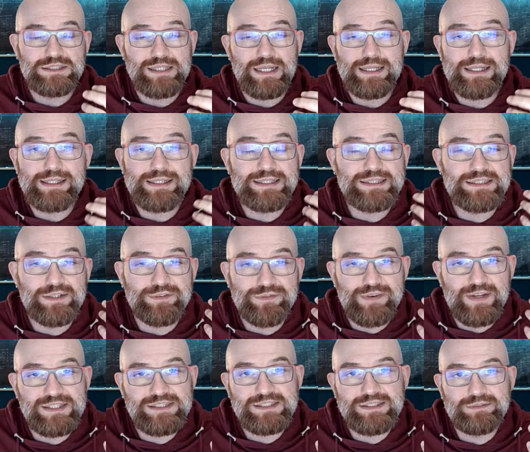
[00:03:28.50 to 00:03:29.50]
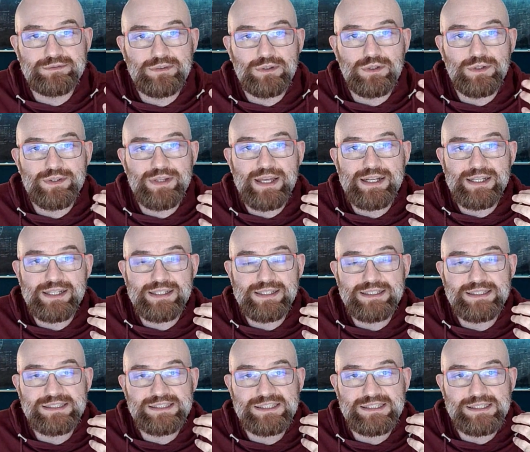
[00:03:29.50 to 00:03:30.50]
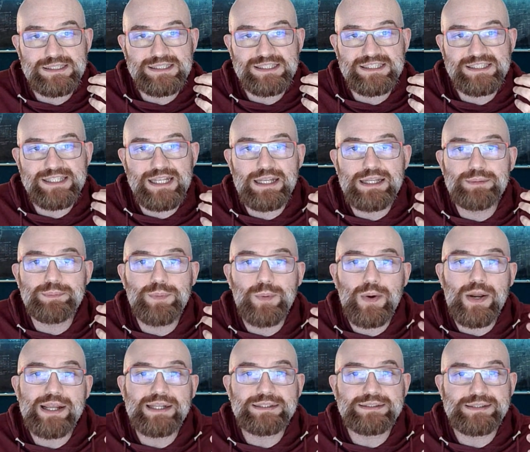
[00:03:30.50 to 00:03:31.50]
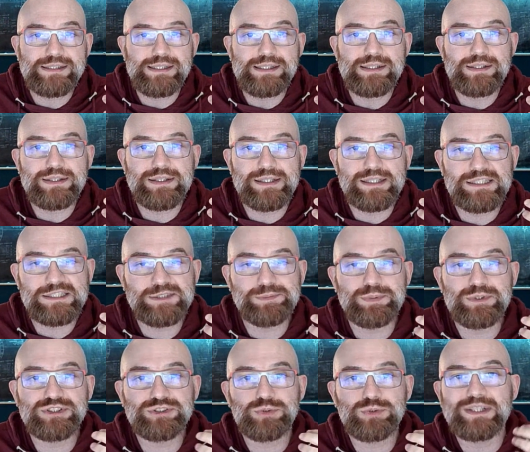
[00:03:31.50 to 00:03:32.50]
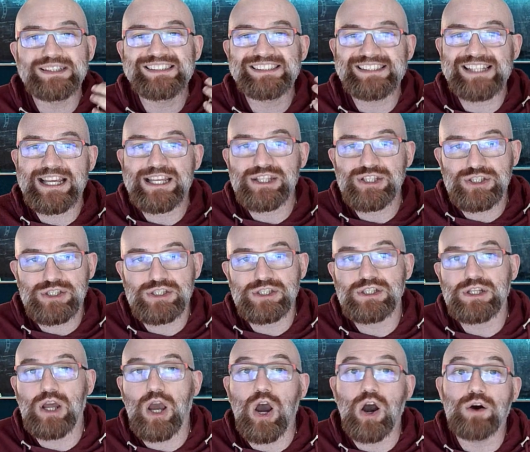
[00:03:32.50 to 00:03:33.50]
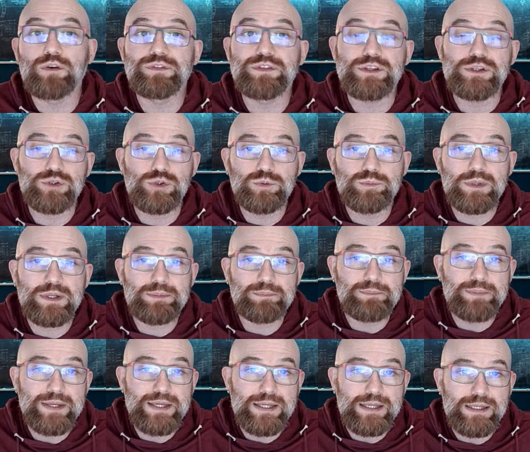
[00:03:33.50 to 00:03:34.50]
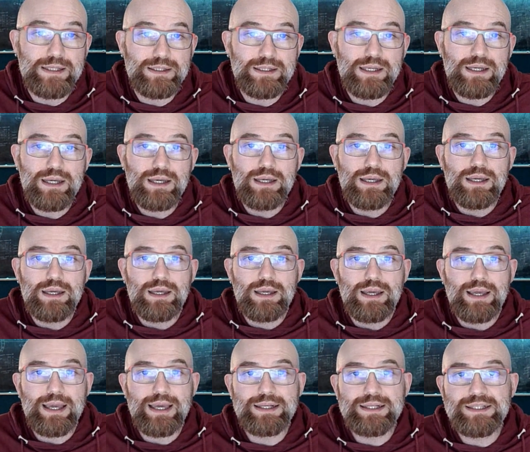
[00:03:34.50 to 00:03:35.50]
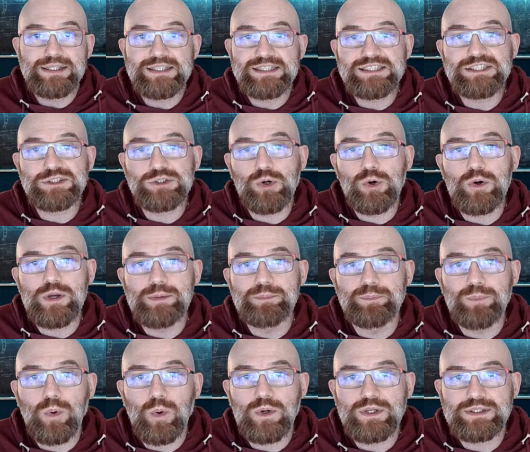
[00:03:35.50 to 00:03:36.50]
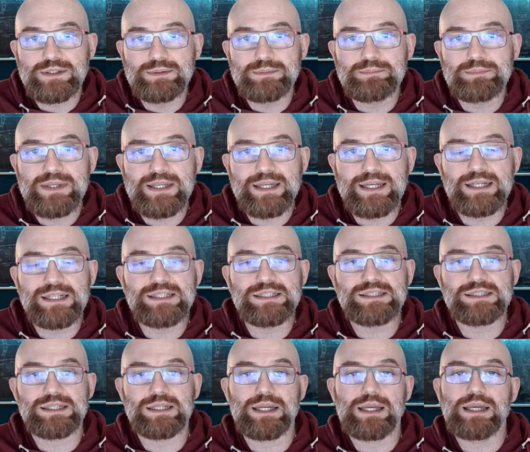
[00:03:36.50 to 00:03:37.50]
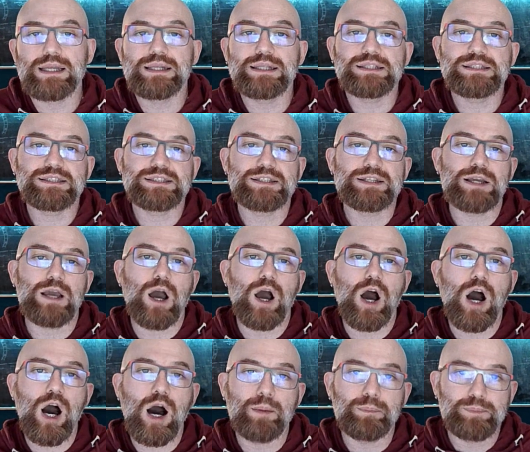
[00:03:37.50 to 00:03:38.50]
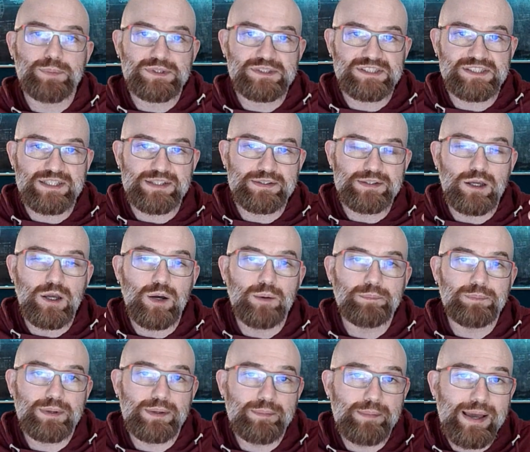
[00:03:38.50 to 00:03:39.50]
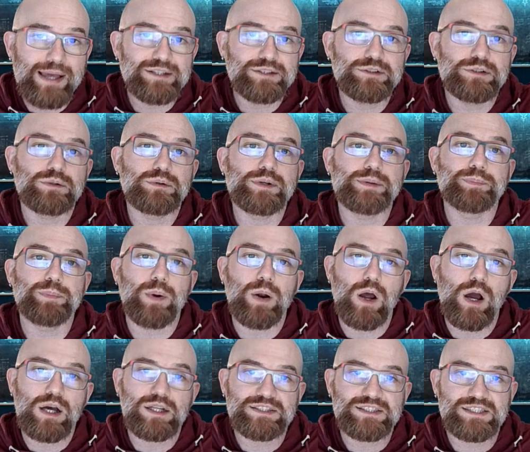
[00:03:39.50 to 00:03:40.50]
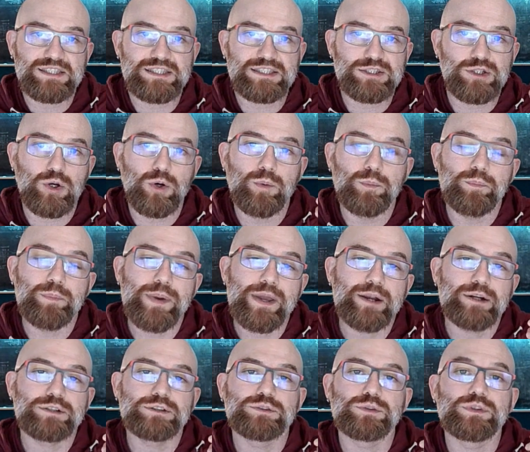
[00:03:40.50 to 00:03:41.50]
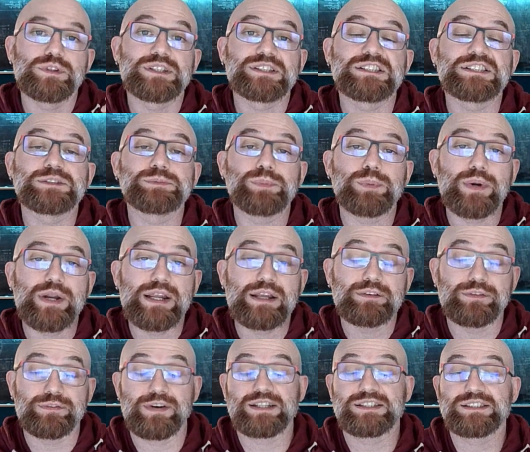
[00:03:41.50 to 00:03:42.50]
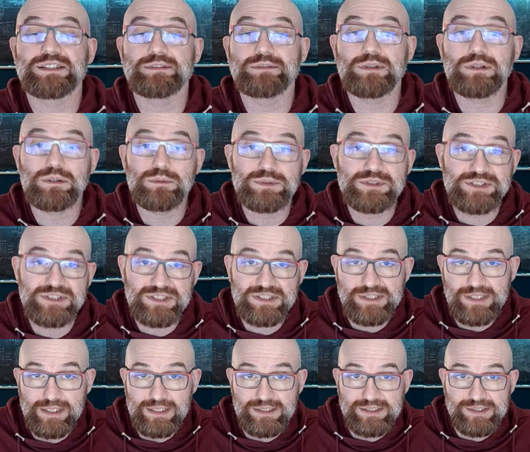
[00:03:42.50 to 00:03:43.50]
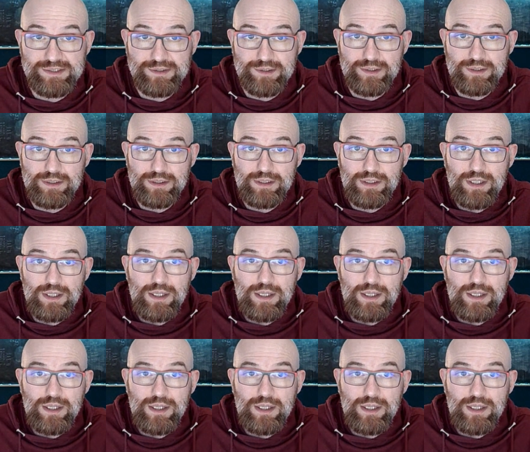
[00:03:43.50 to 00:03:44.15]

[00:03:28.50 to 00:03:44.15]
It is a festival that it is celebrating the spiritualization of the human being. And it is so important because it is the opposite, the complementary process compared to the spring festival, which is Easter,